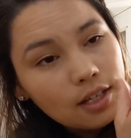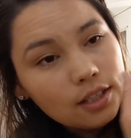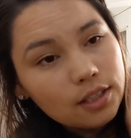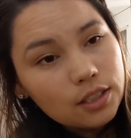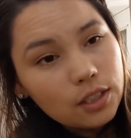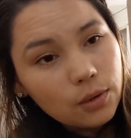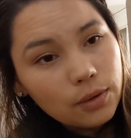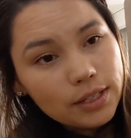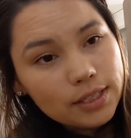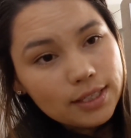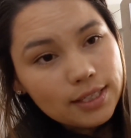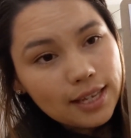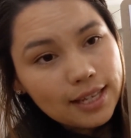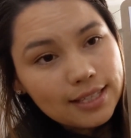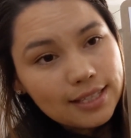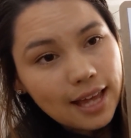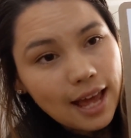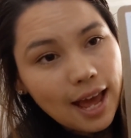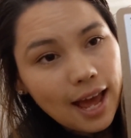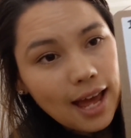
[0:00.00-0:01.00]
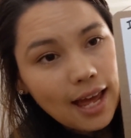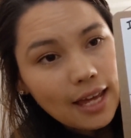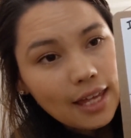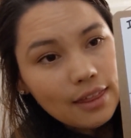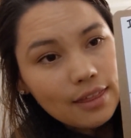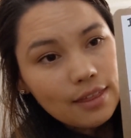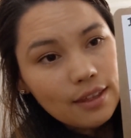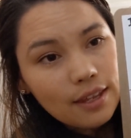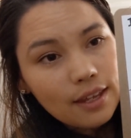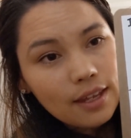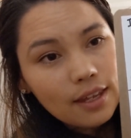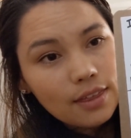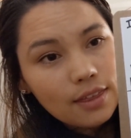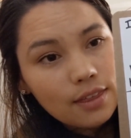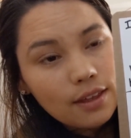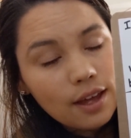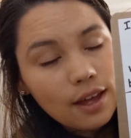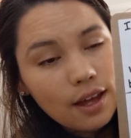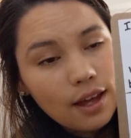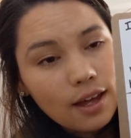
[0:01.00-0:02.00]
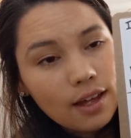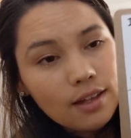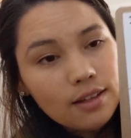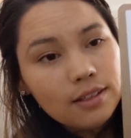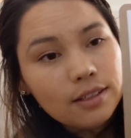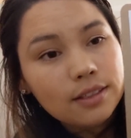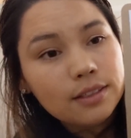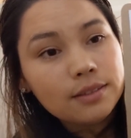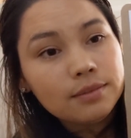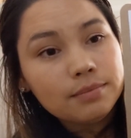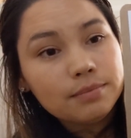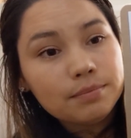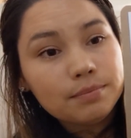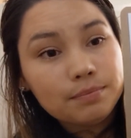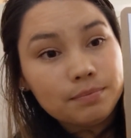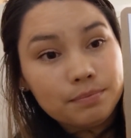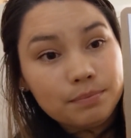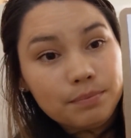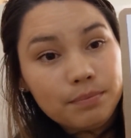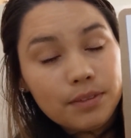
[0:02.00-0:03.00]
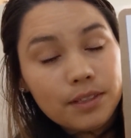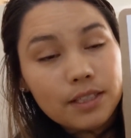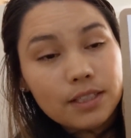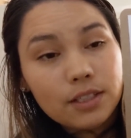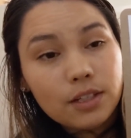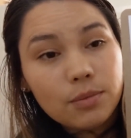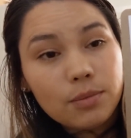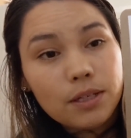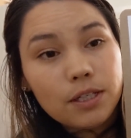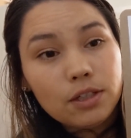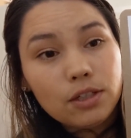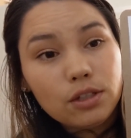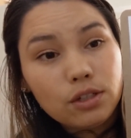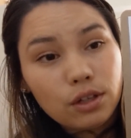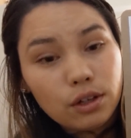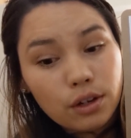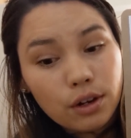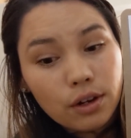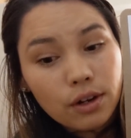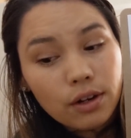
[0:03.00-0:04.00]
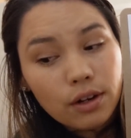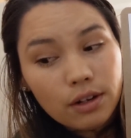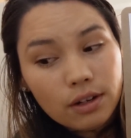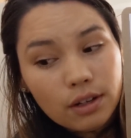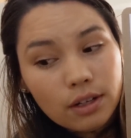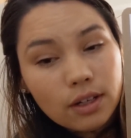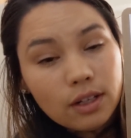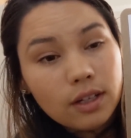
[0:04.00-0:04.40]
So it says, I think this could be sugar,